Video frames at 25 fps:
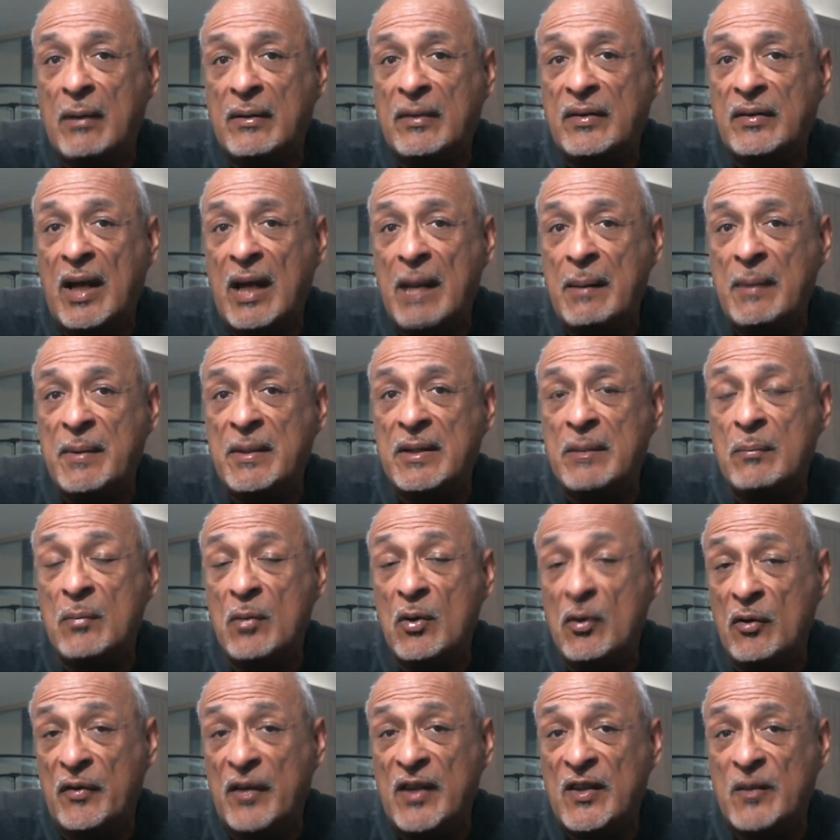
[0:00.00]
time in
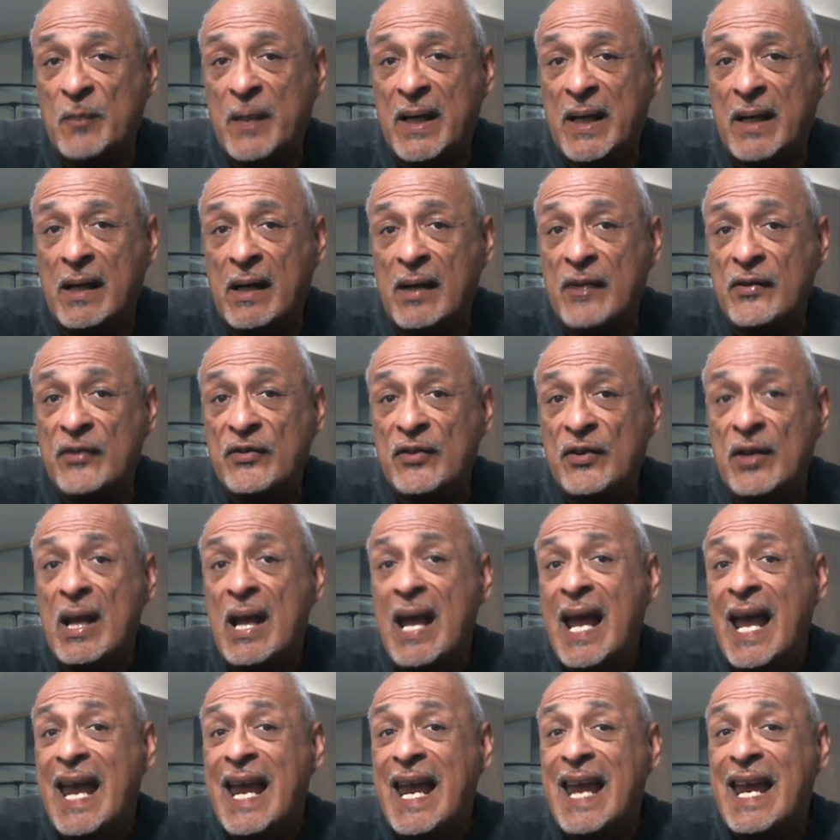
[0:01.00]
movies because
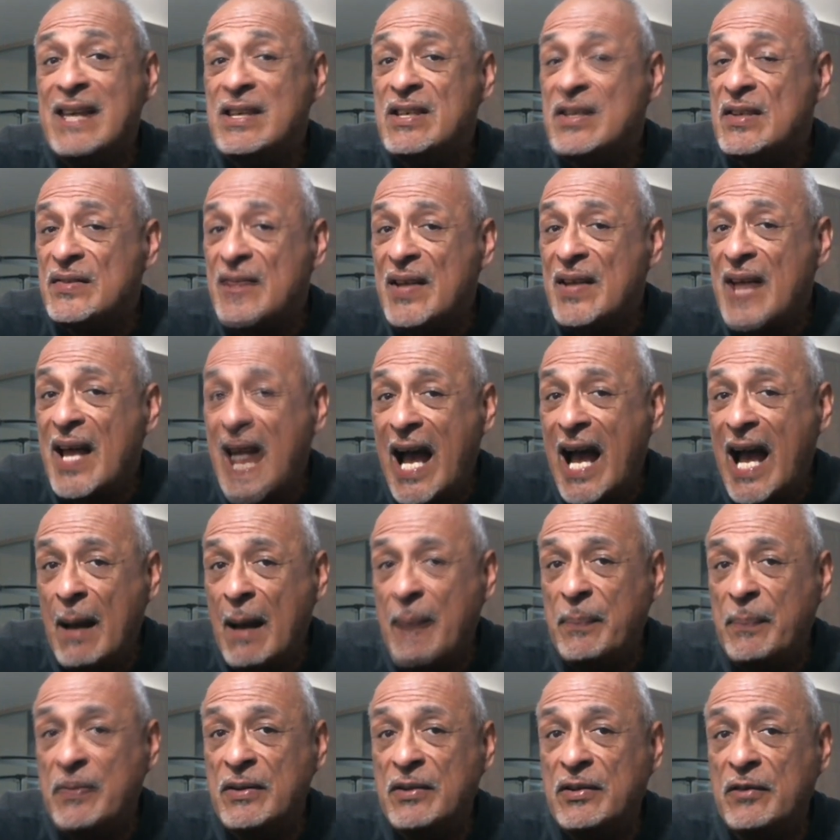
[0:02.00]
he just
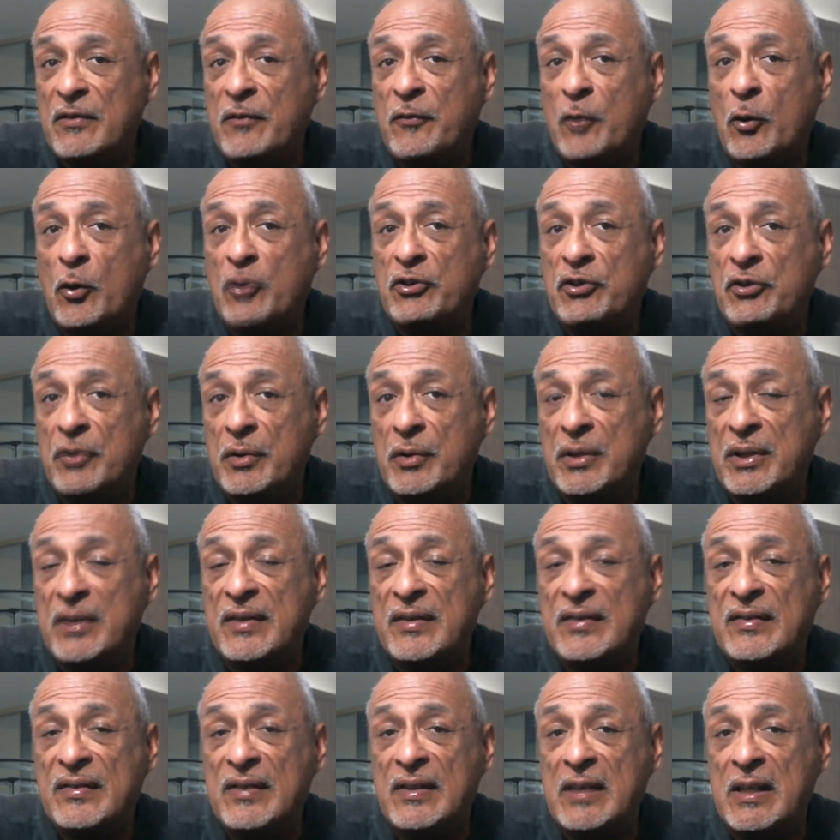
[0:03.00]
happened to
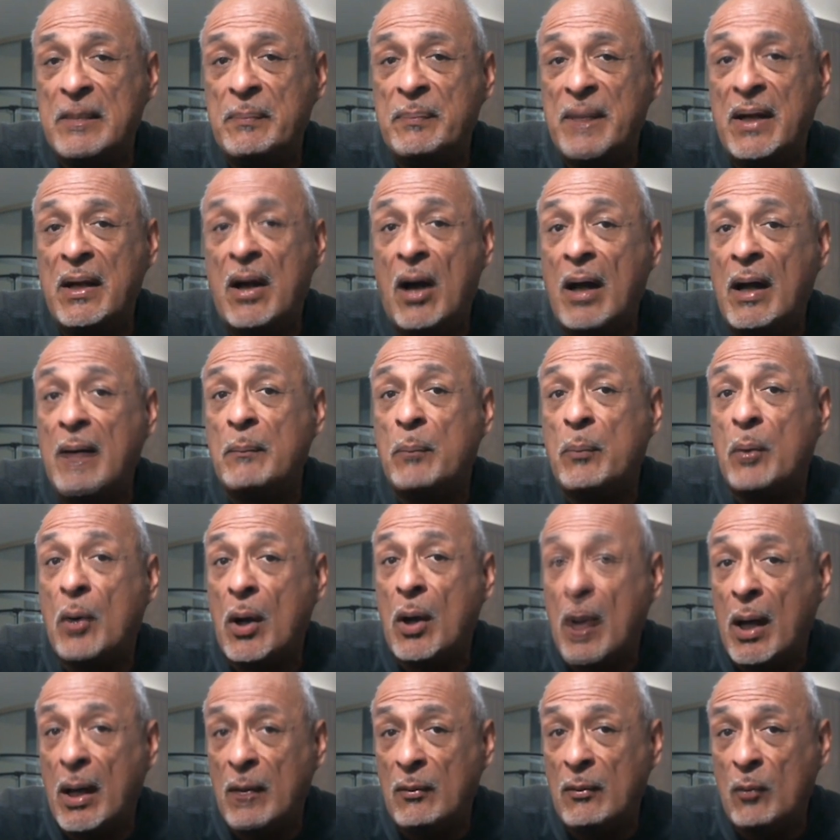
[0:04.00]
fortuitously be on
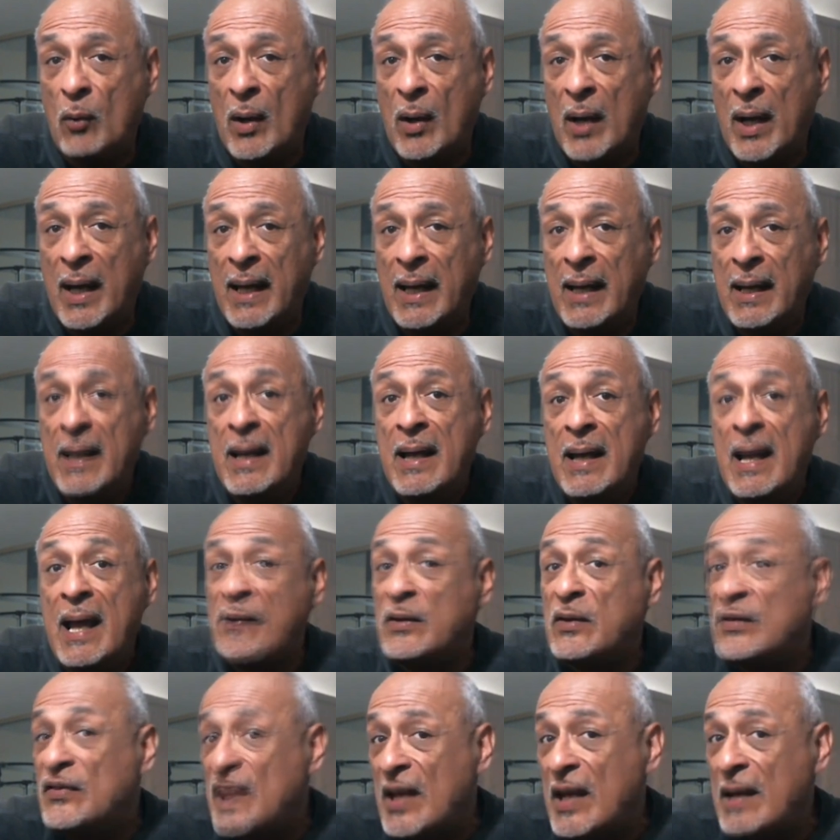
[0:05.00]
Broadway at
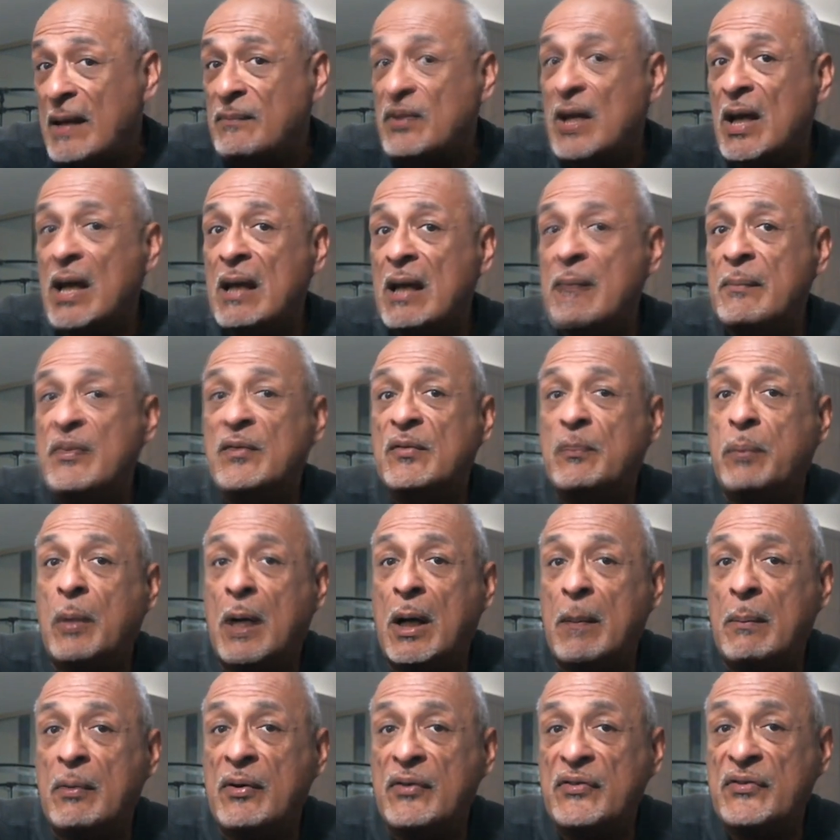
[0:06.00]
the same time as
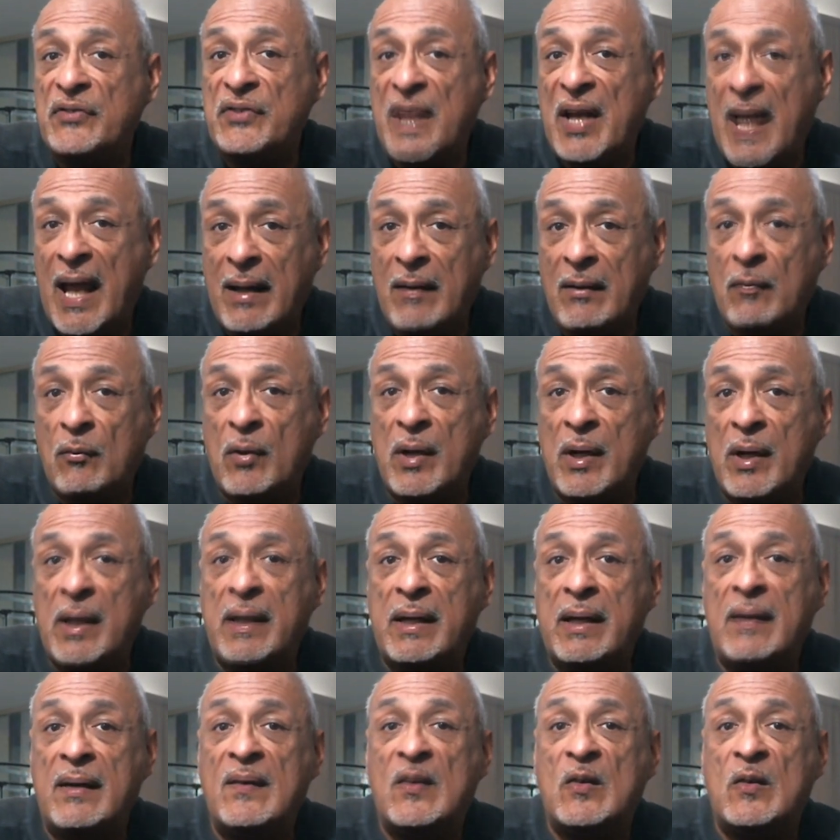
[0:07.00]
Barbara Stanwyck
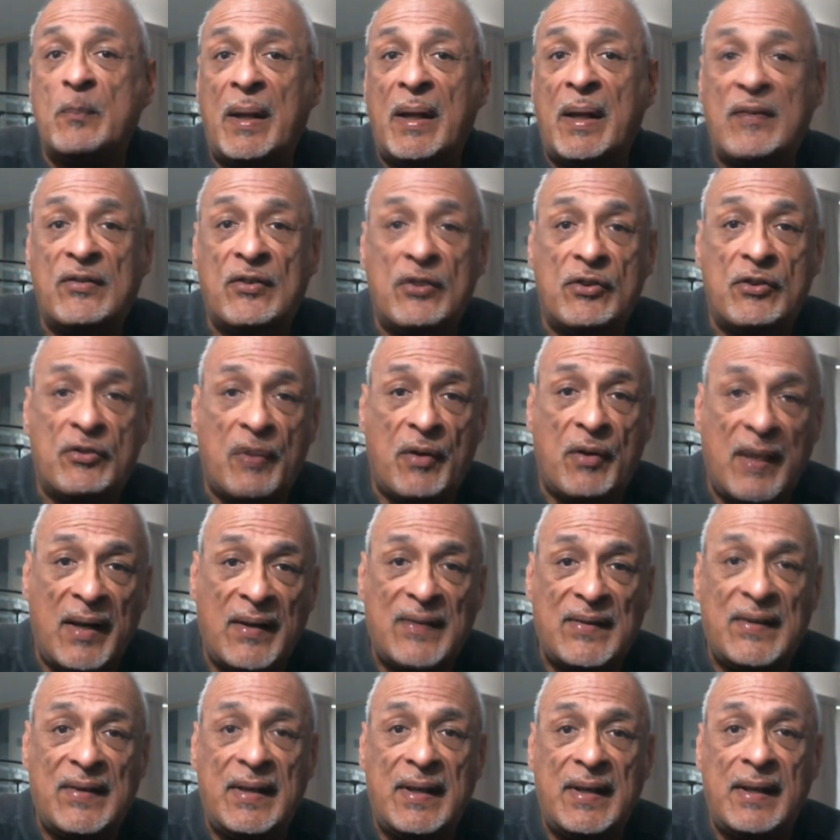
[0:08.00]
and Spencer
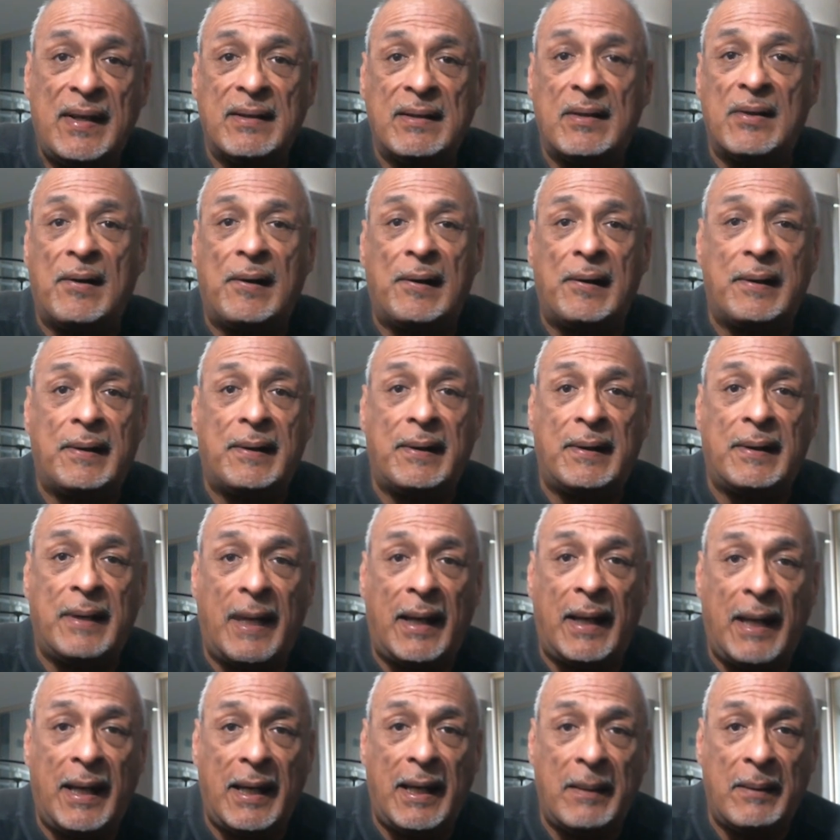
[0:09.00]
Tracy and Clark
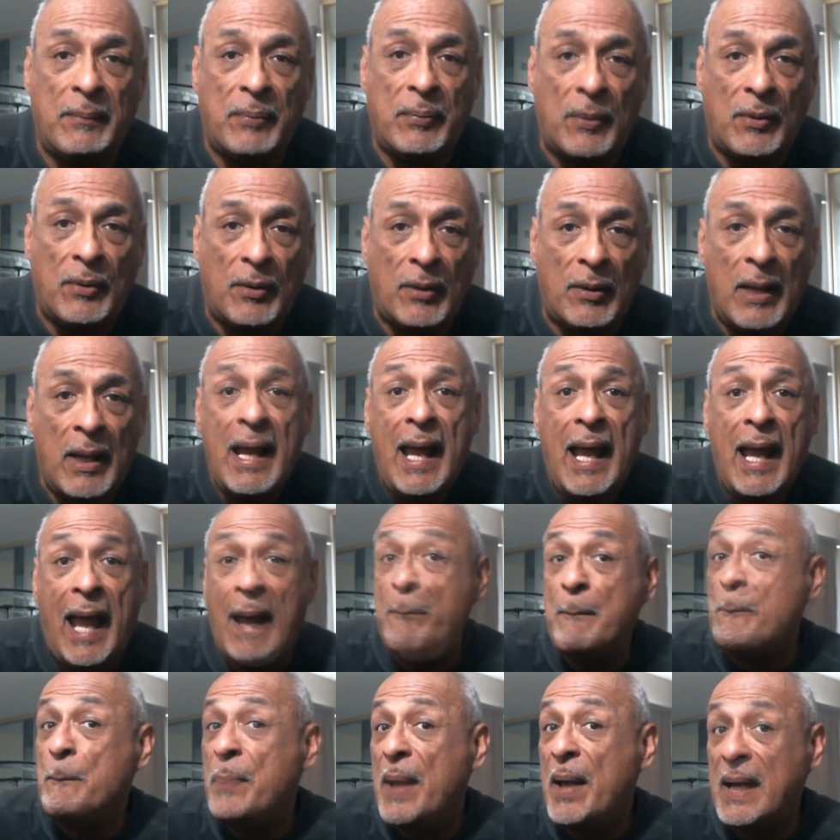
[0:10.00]
Gable
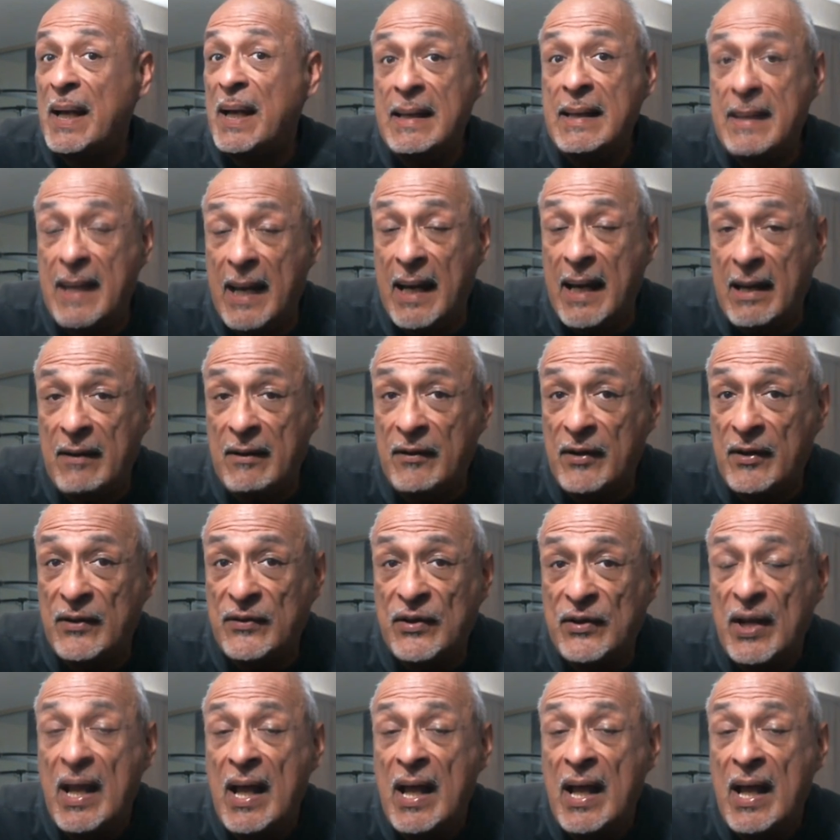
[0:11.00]
and Bette Davis